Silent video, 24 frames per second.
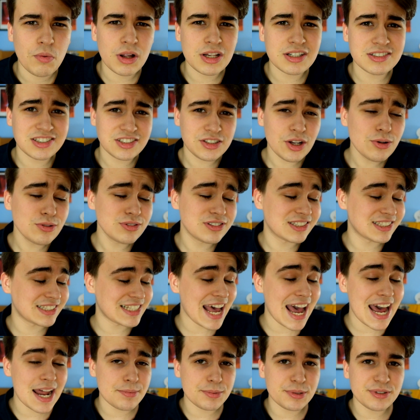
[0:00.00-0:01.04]
While the slow,
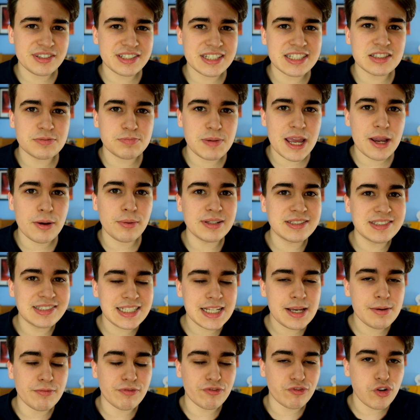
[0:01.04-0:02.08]
sad music is playing, we see
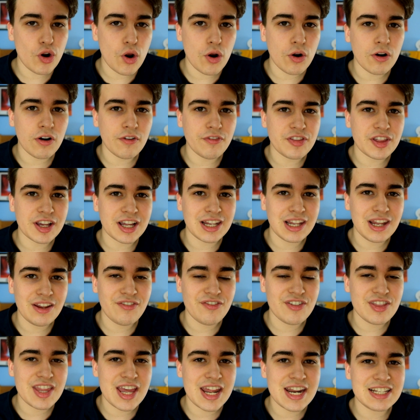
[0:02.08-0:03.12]
him throw off the
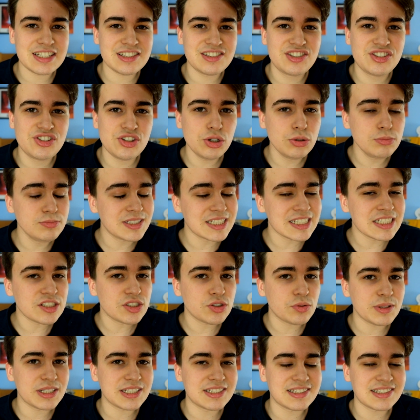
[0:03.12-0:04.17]
cliff, and then it zooms
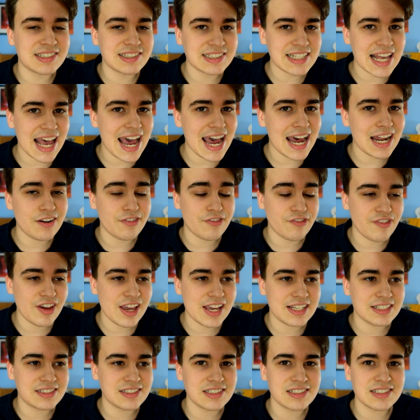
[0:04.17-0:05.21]
into his sad
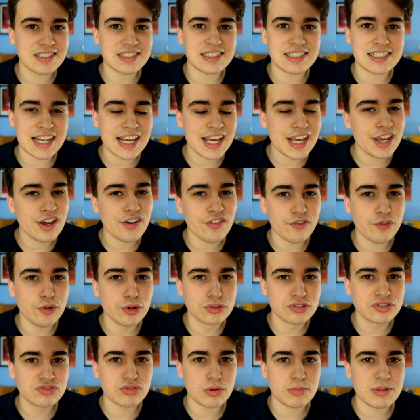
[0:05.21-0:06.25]
face as a tear
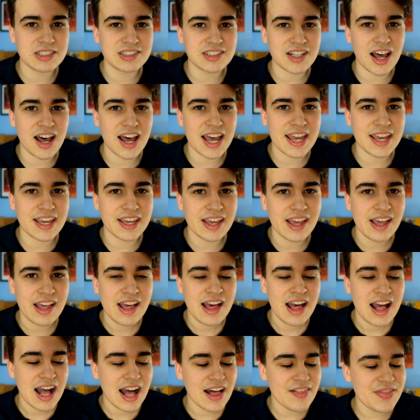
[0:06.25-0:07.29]
falls from his eye
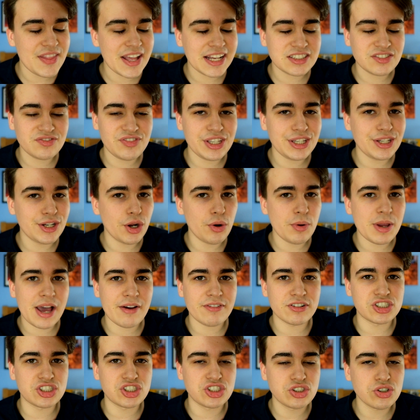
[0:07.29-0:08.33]
and next thing you know, we have
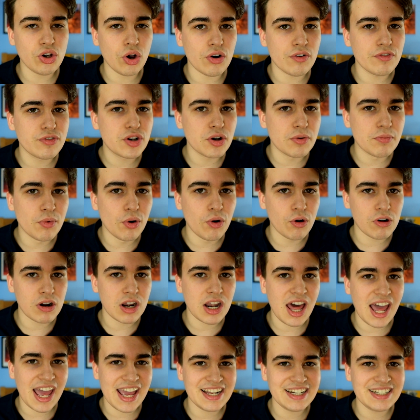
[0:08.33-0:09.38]
a shot of Gamora
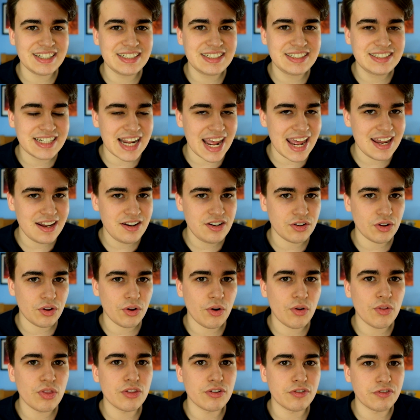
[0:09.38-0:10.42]
lying dead
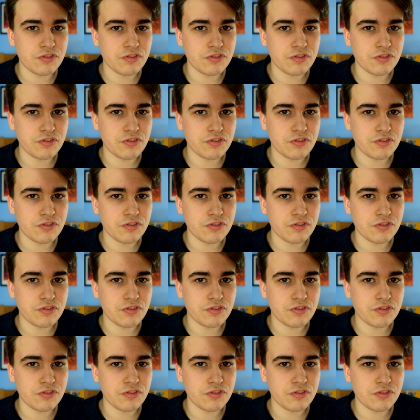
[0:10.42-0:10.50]
on the